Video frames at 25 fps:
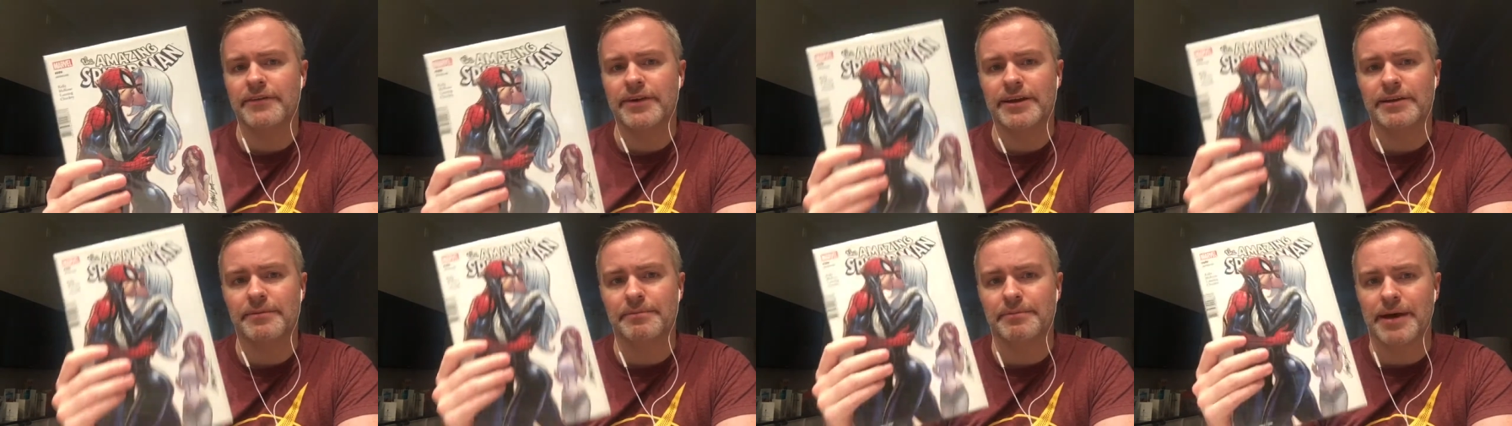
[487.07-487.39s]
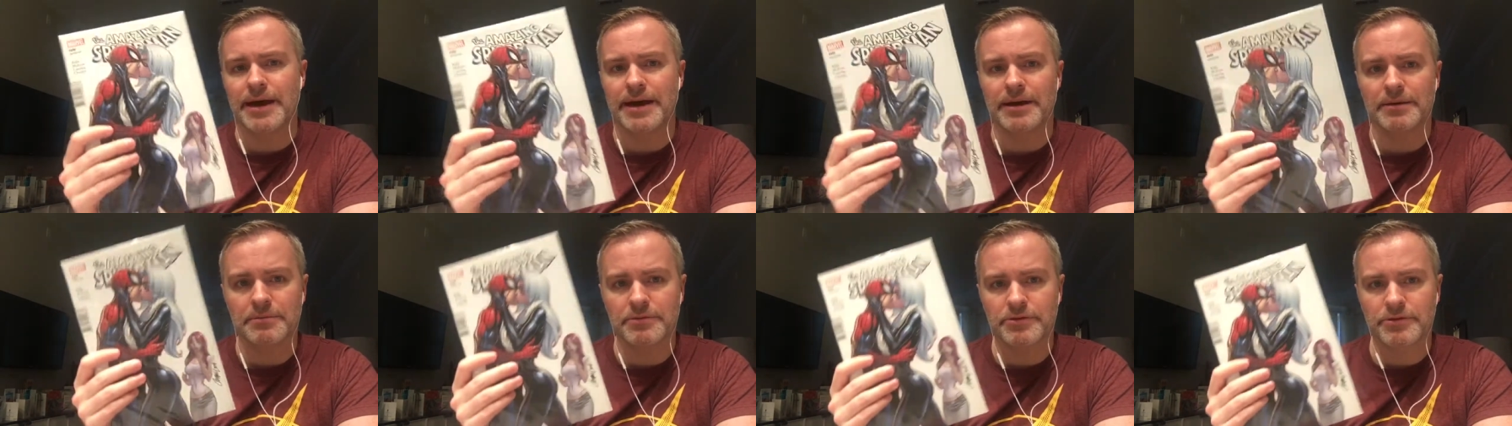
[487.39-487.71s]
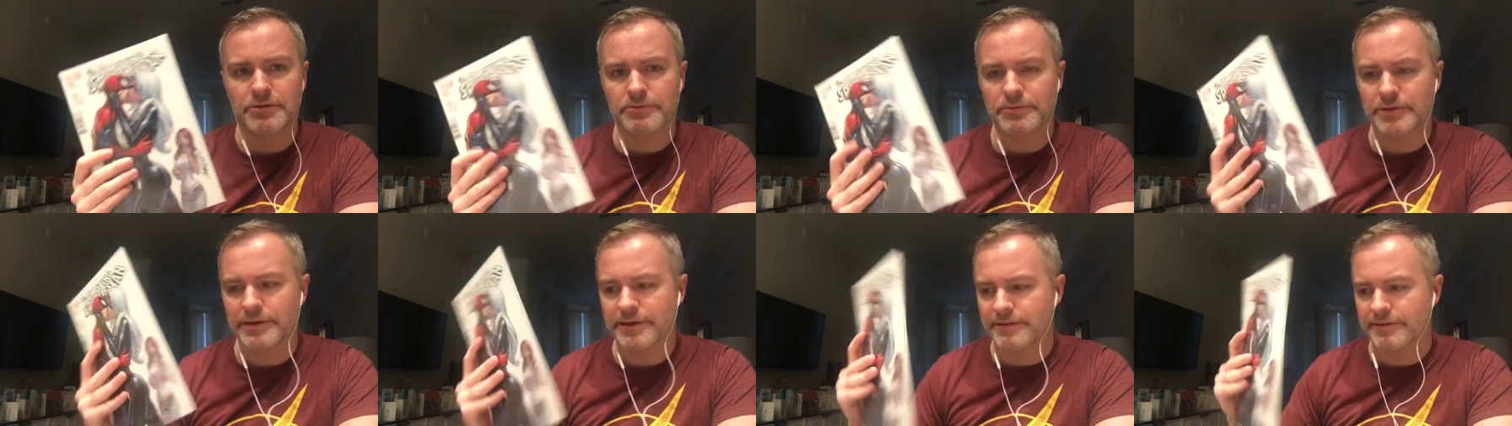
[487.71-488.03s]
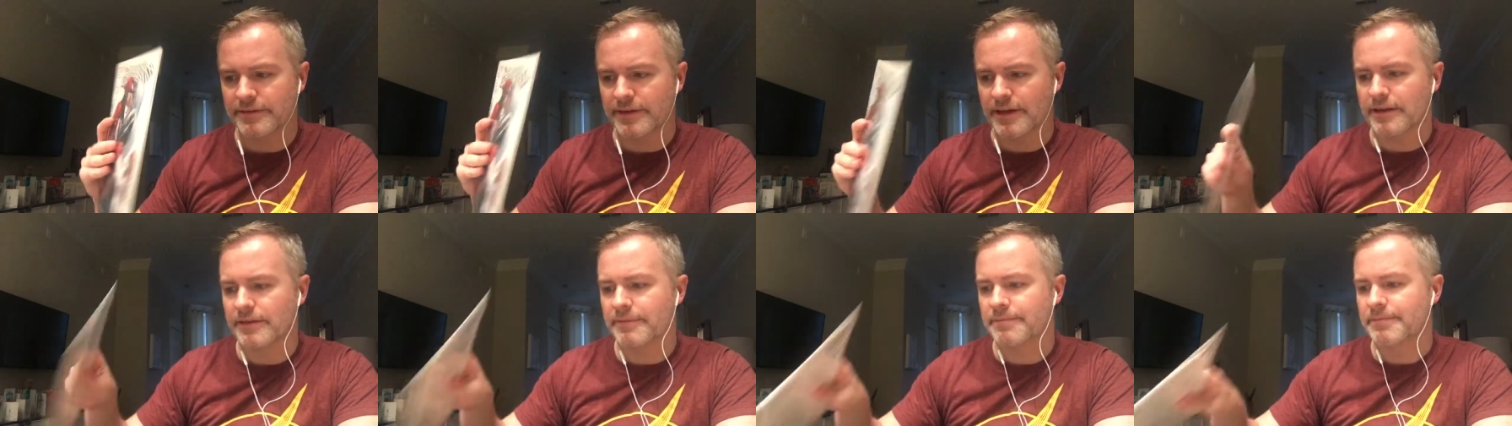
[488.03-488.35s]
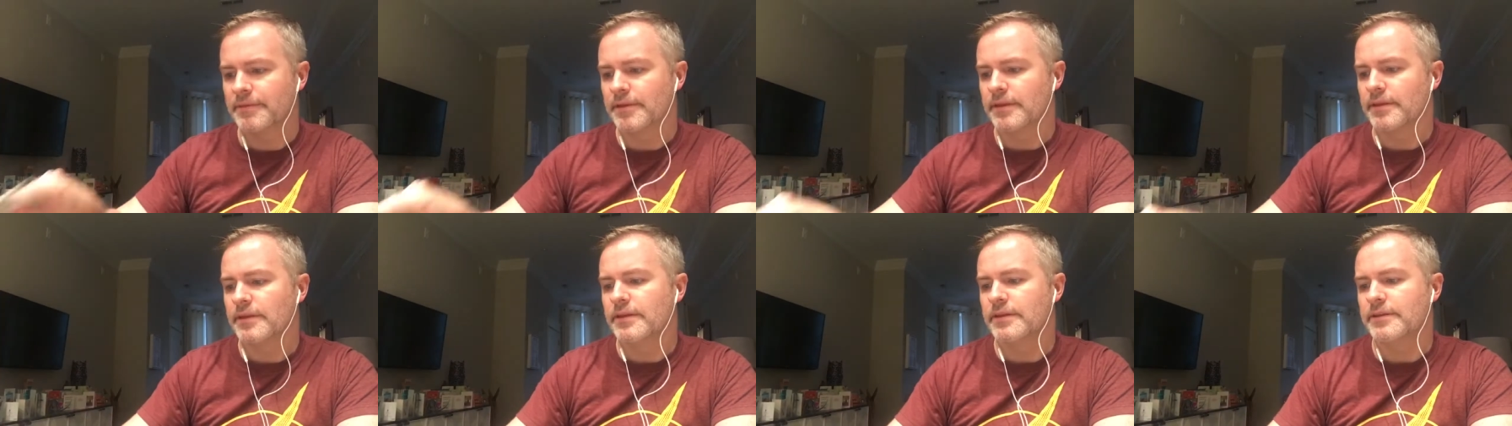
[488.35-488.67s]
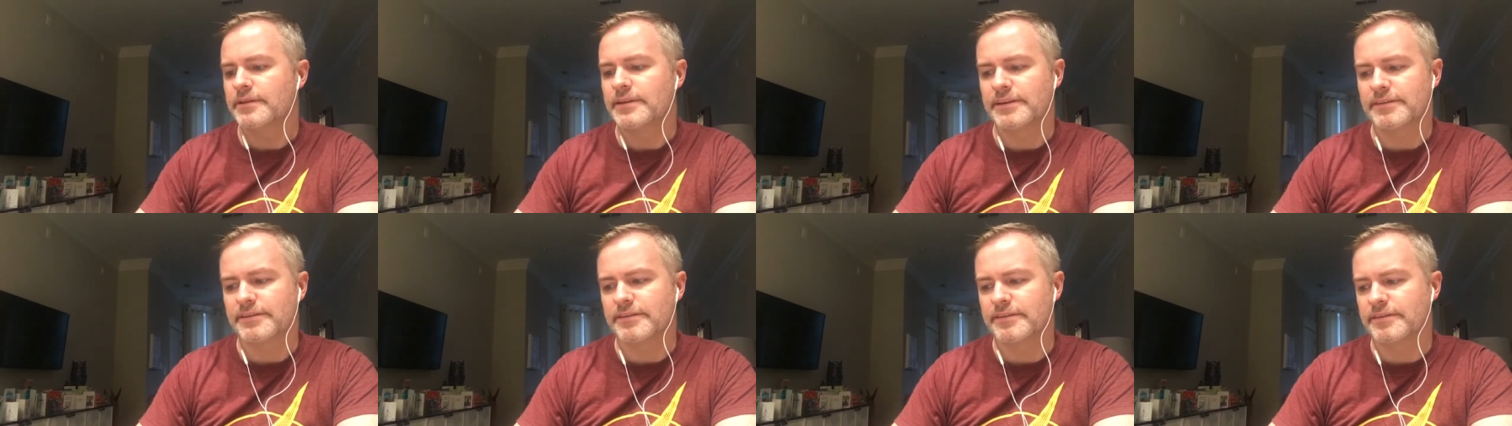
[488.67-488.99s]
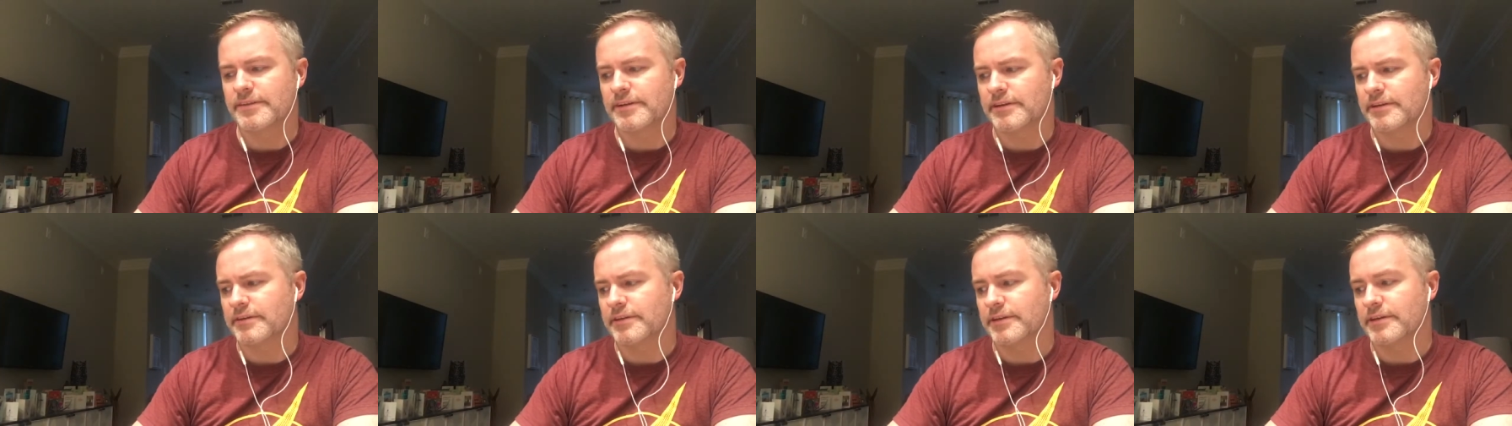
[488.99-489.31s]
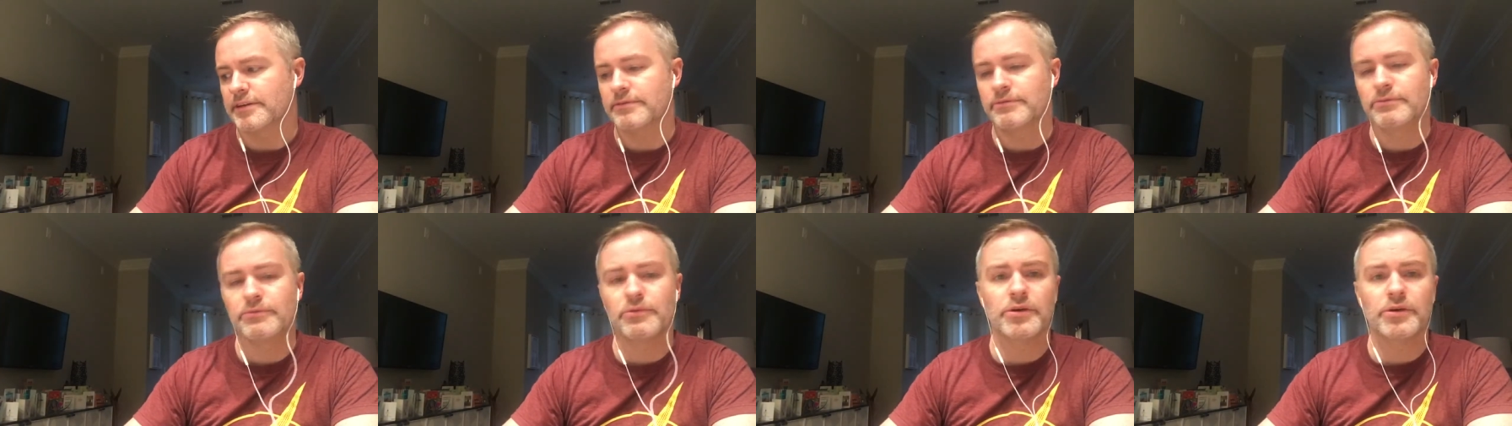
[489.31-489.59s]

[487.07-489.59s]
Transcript: I didn't buy them to resell necessarily.